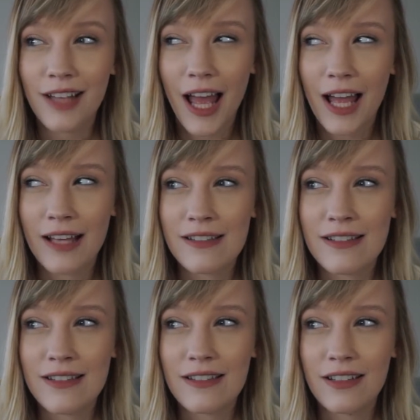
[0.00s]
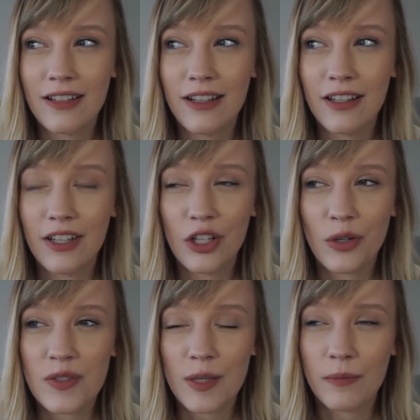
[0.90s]
as, you
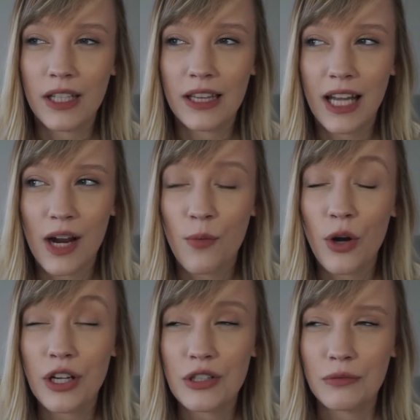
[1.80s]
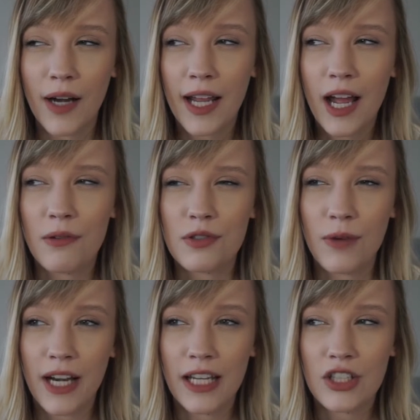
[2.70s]
know, something that I wanted to write. I was
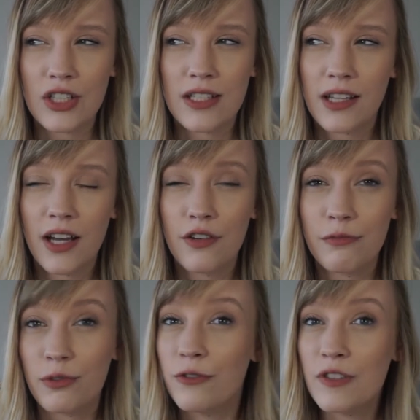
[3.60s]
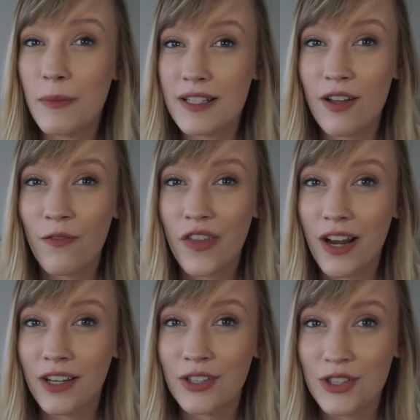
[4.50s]
writing it just to kind of prove to myself that
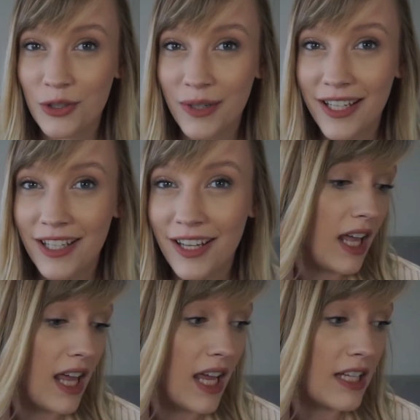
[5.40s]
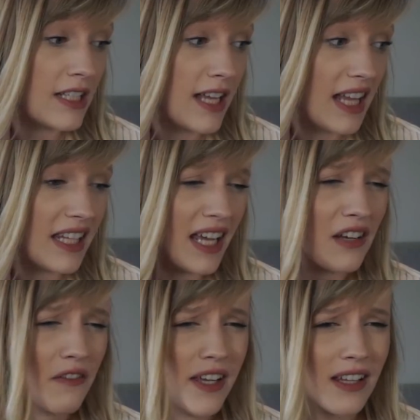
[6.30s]
I could do it. And at the end
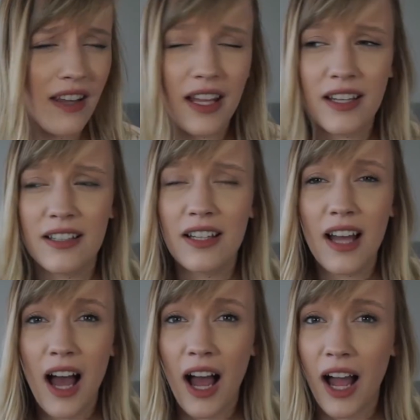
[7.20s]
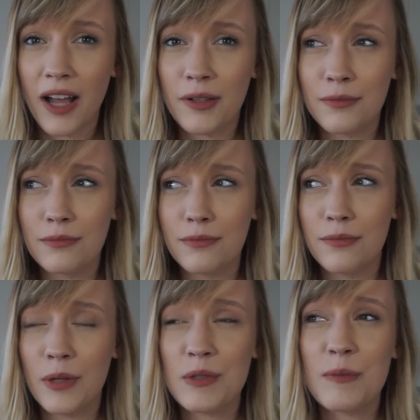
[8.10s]
of it, like, I,
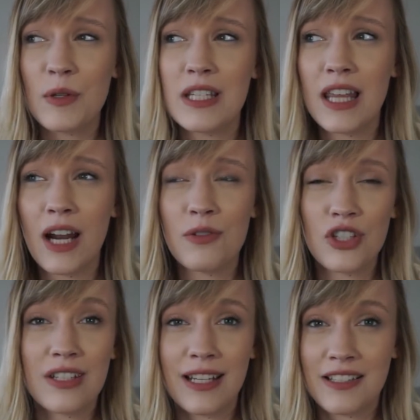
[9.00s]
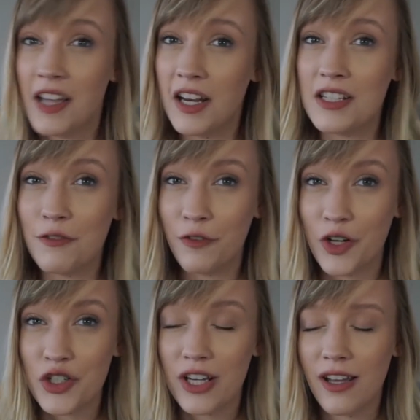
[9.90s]
it was mostly that I was just excited to
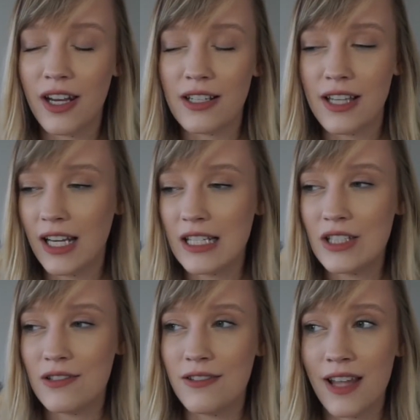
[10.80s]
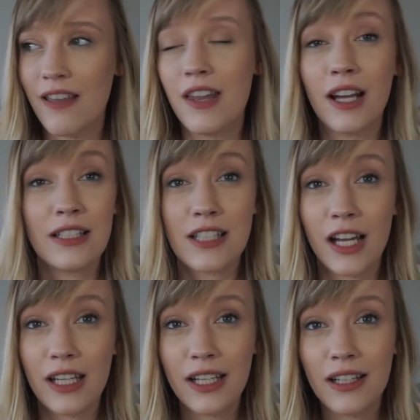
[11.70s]
finish it and excited to say that I'd
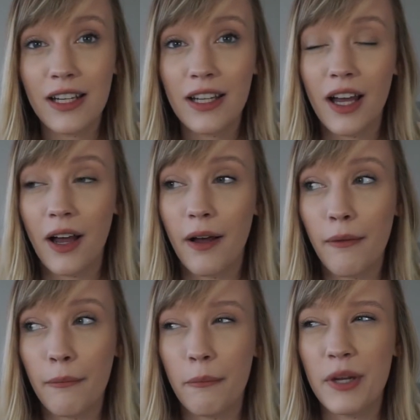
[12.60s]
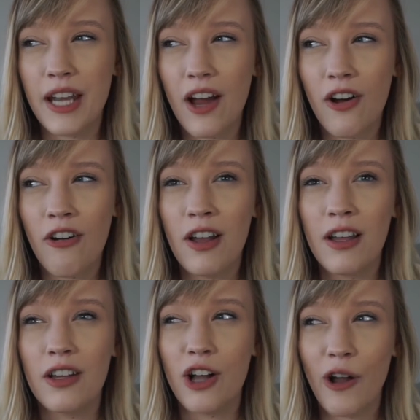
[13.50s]
done it. Um, but now
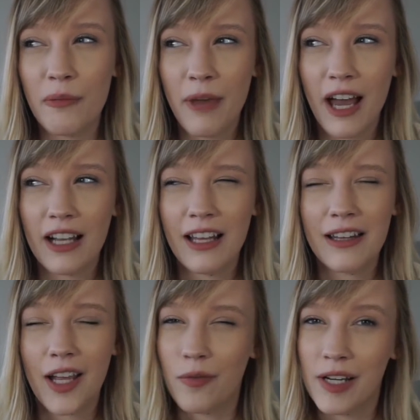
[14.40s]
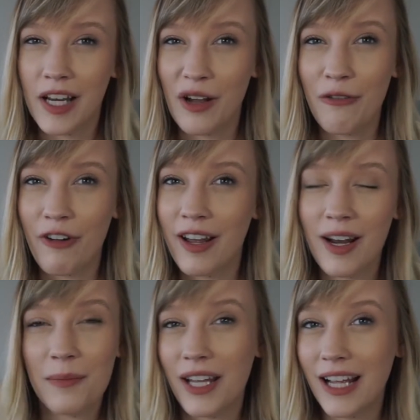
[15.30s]
going back and like reading over it,
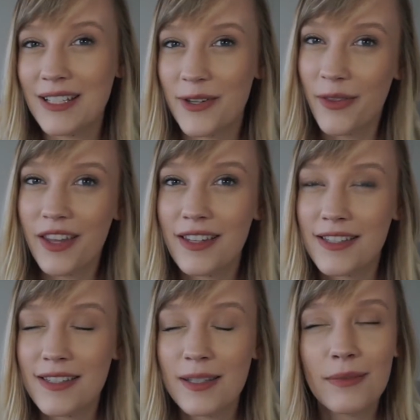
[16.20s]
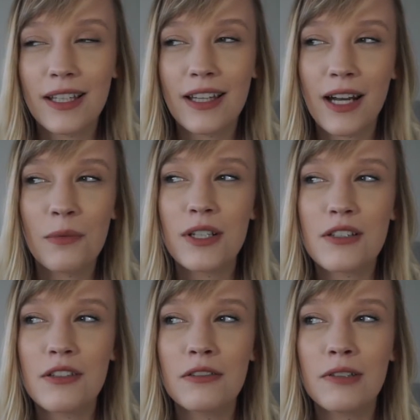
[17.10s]
I'm like, I don't think this is something that I want
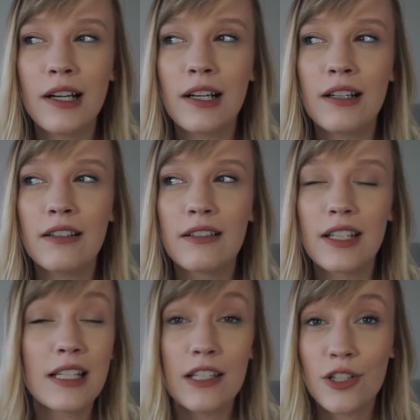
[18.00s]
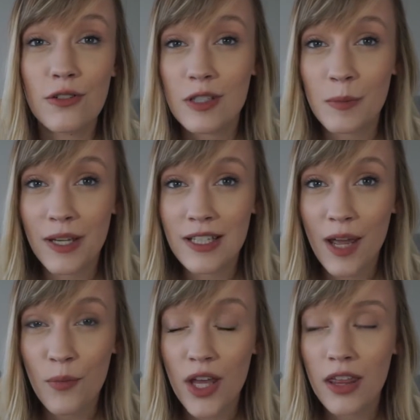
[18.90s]
to uh, continue to spend
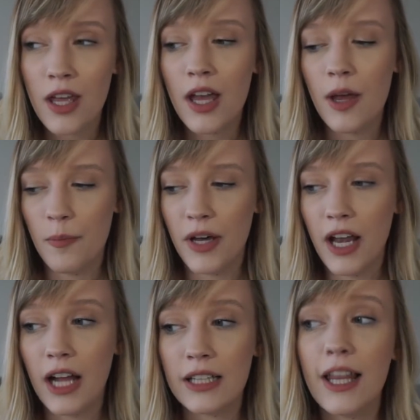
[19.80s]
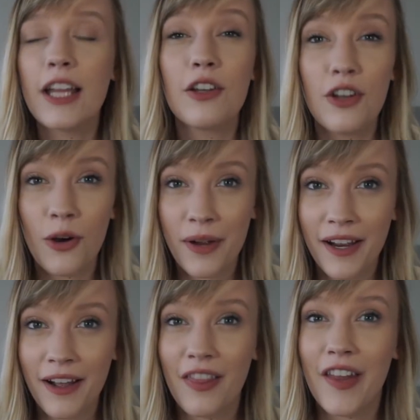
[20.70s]
time with, but I like
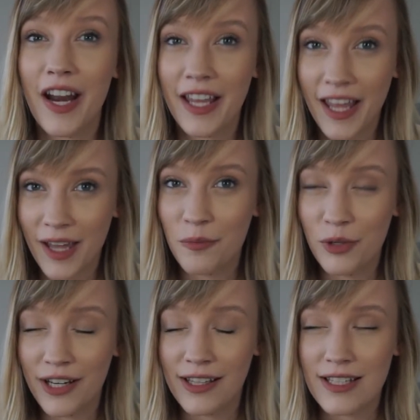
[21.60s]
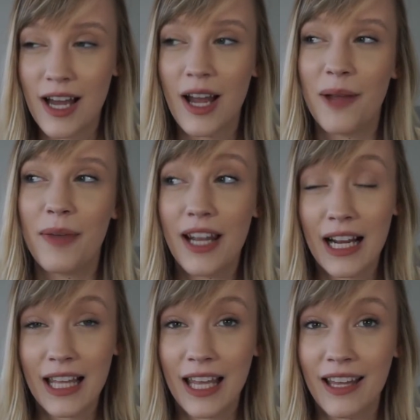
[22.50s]
knowing that I can put in the time and I
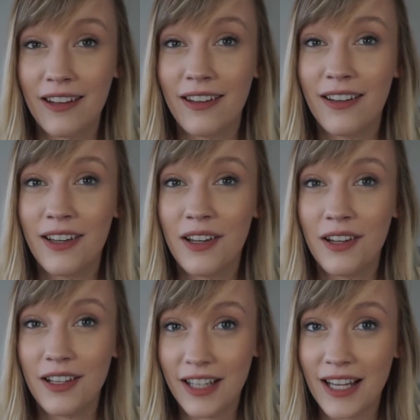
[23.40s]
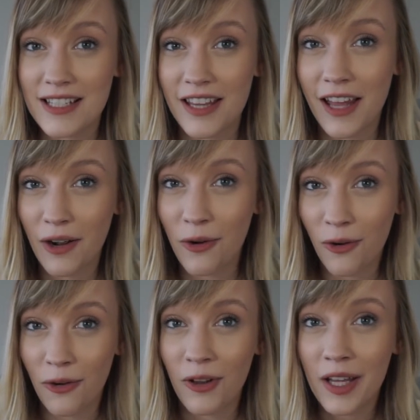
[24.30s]
can get to that
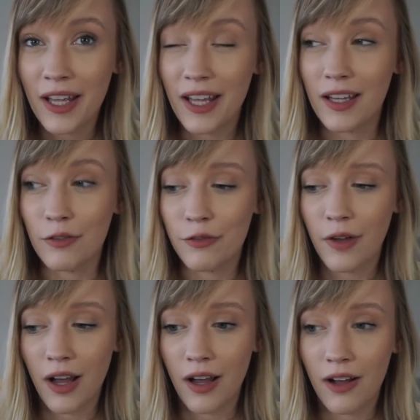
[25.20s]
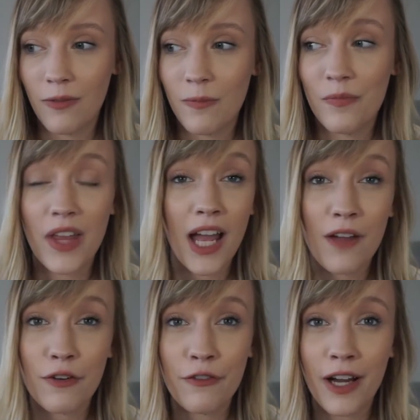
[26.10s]
goal if uh, I
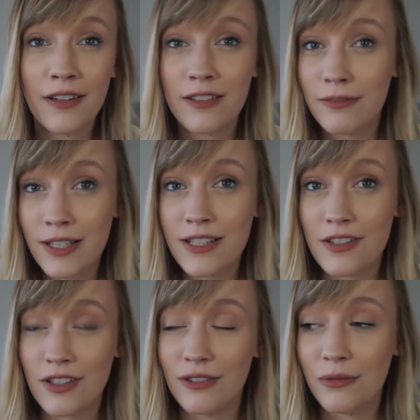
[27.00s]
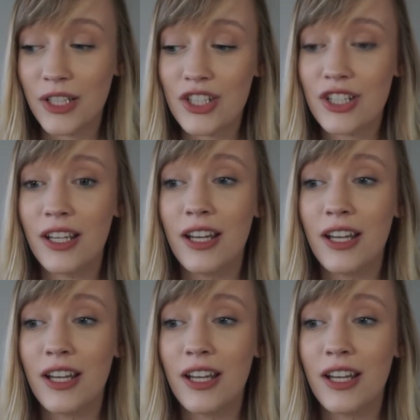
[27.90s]
ever find a reason to, which